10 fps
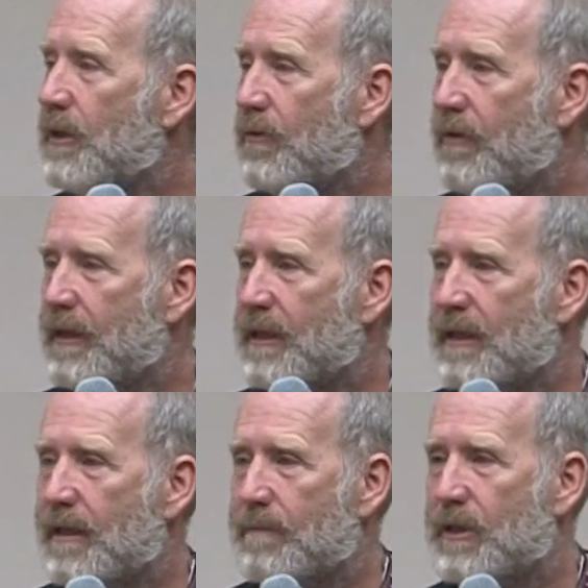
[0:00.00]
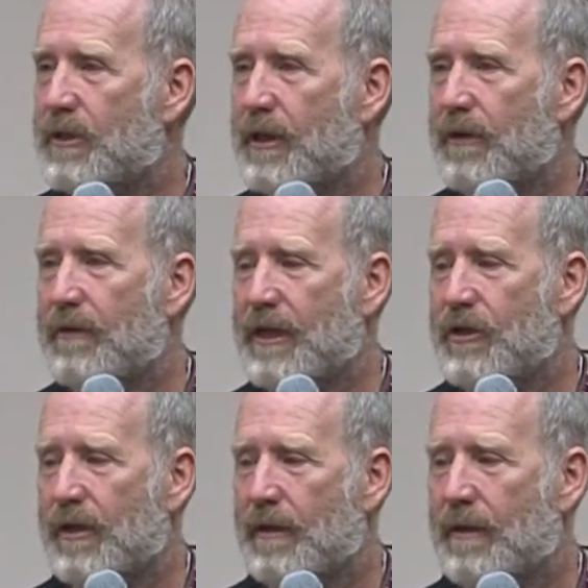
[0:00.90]
a trait skips a
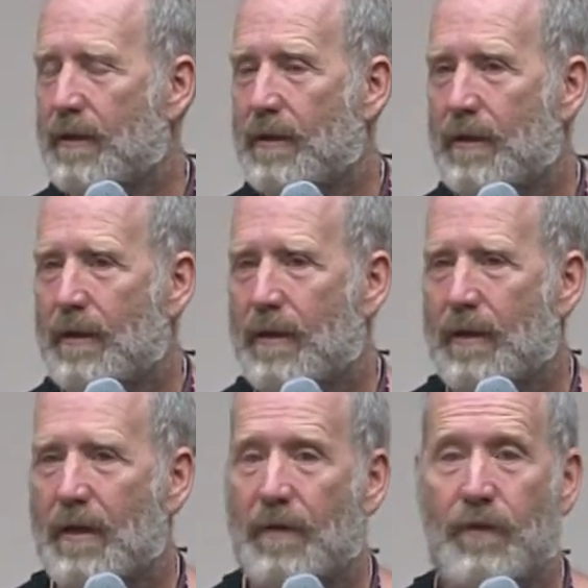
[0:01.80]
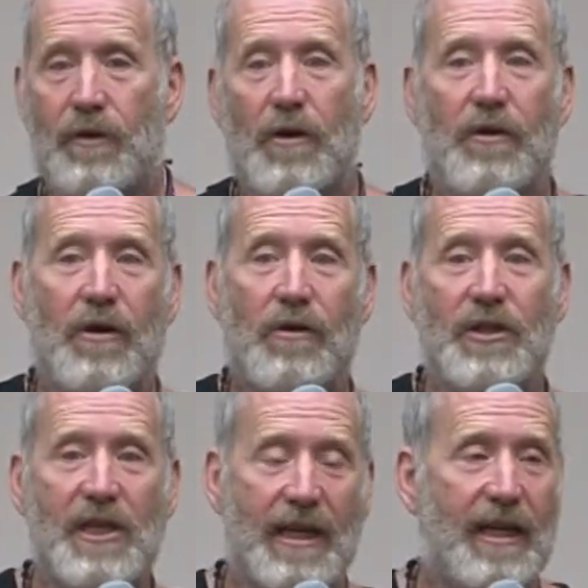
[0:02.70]
generation. And if you know
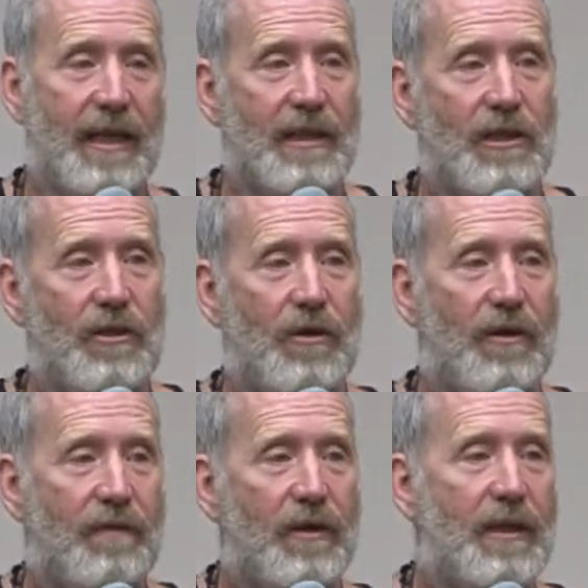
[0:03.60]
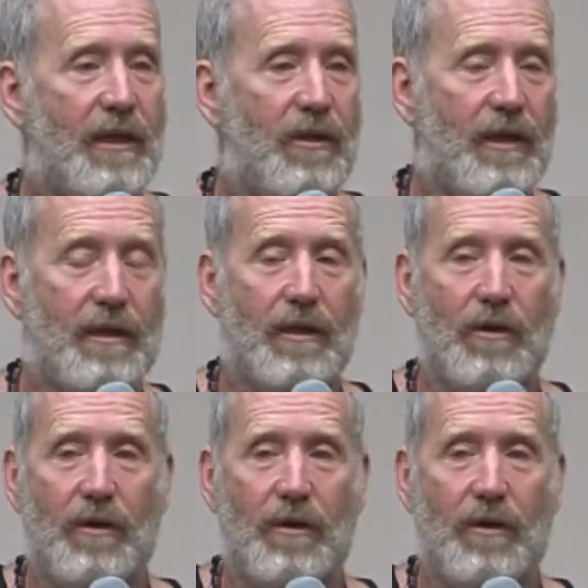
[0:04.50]
those things, you know everything you need to know